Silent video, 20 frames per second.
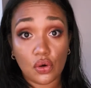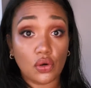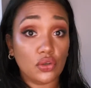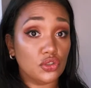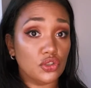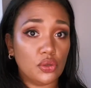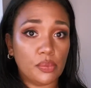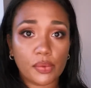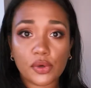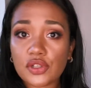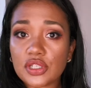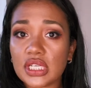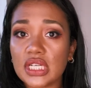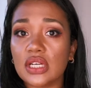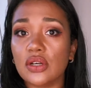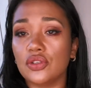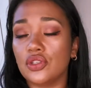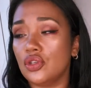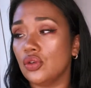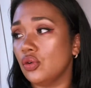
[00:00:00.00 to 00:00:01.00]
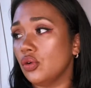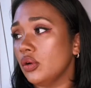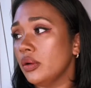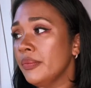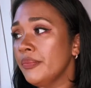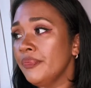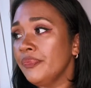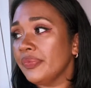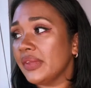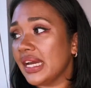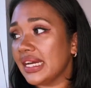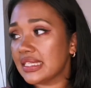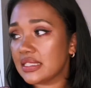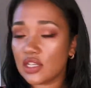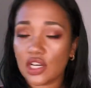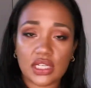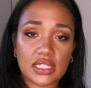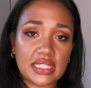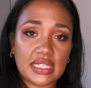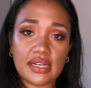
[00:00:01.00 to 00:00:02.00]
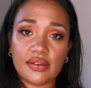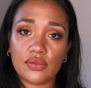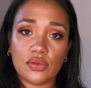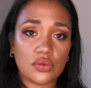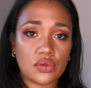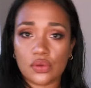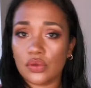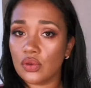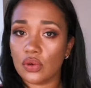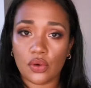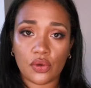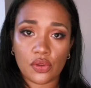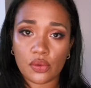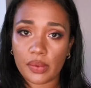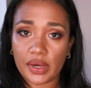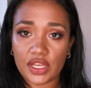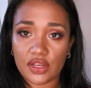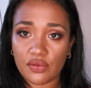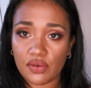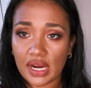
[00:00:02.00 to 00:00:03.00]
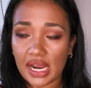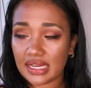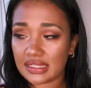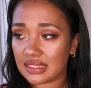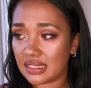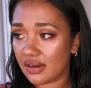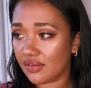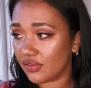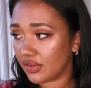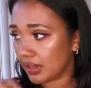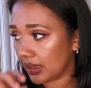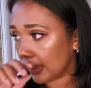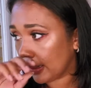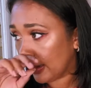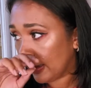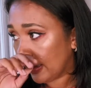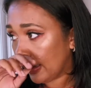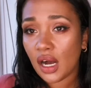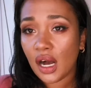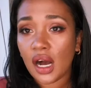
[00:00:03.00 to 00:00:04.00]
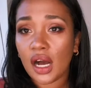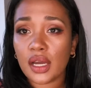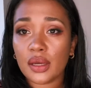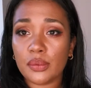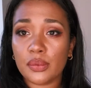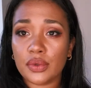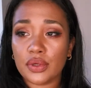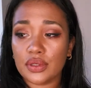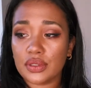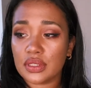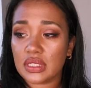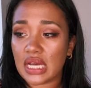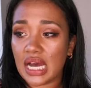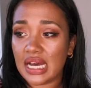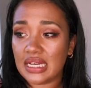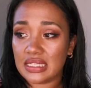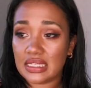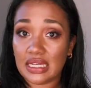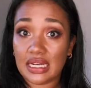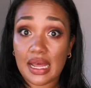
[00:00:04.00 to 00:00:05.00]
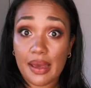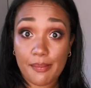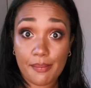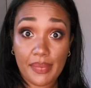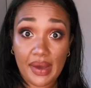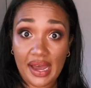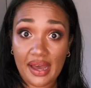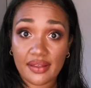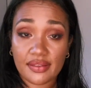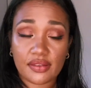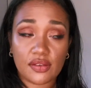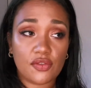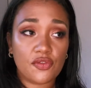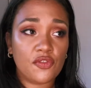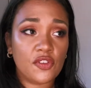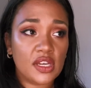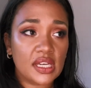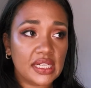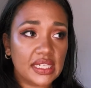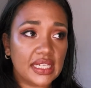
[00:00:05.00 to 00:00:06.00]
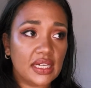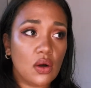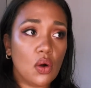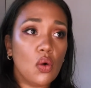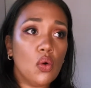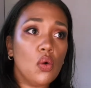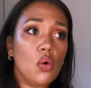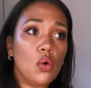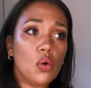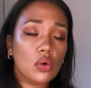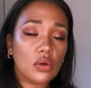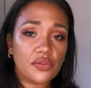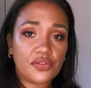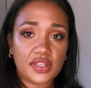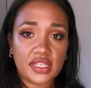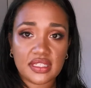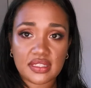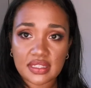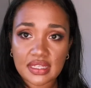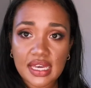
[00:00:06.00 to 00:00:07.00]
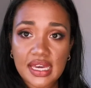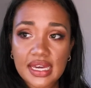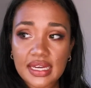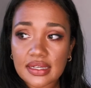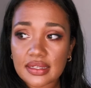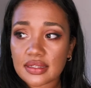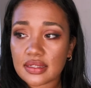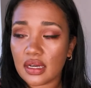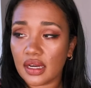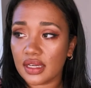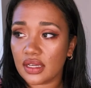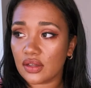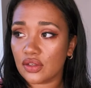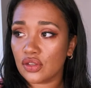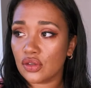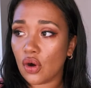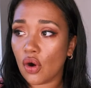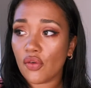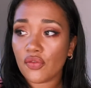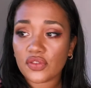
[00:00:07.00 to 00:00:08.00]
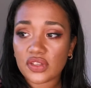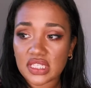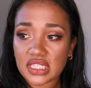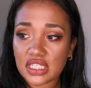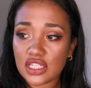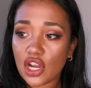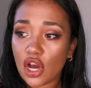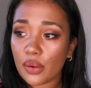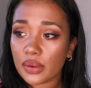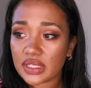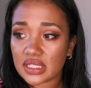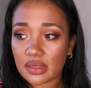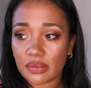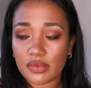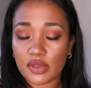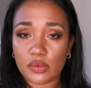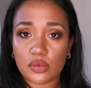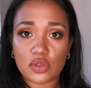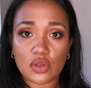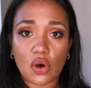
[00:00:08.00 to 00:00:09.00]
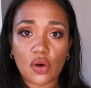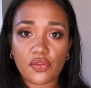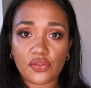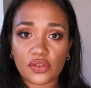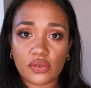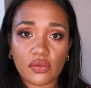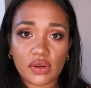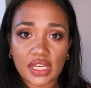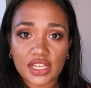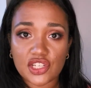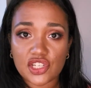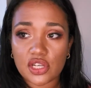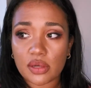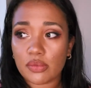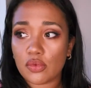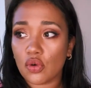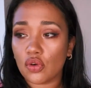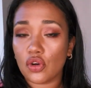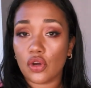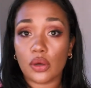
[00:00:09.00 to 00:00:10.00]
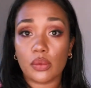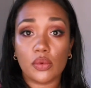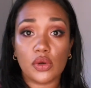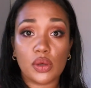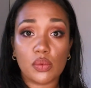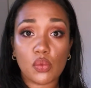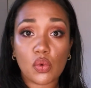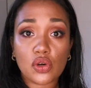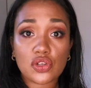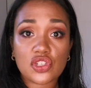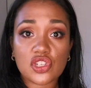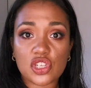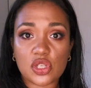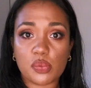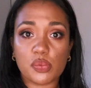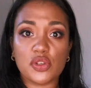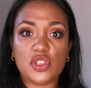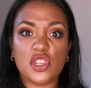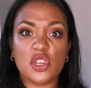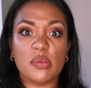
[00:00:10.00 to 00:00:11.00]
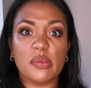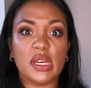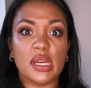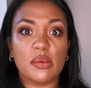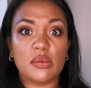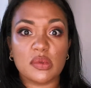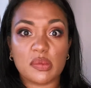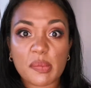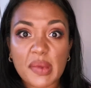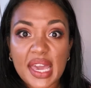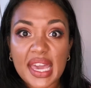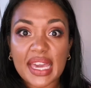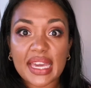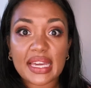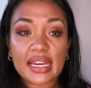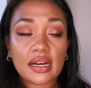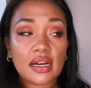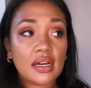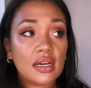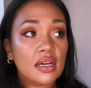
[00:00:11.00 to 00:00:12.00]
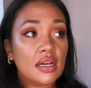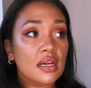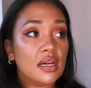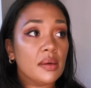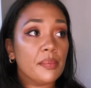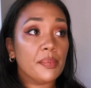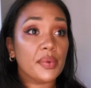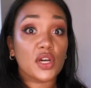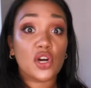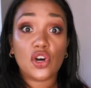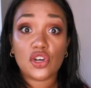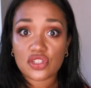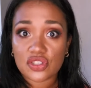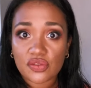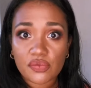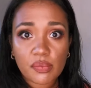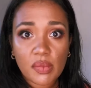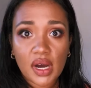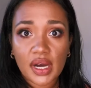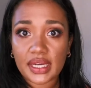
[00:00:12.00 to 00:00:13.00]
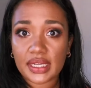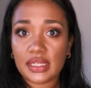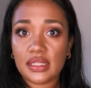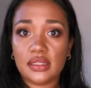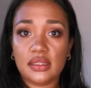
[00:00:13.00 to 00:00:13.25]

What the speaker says: your body, on your anxiety levels, on the way you react and everything. I was, as an empath, feeling all of these things, like obviously knowing something was off in the relationship, not knowing what it was, just presuming it was me because of my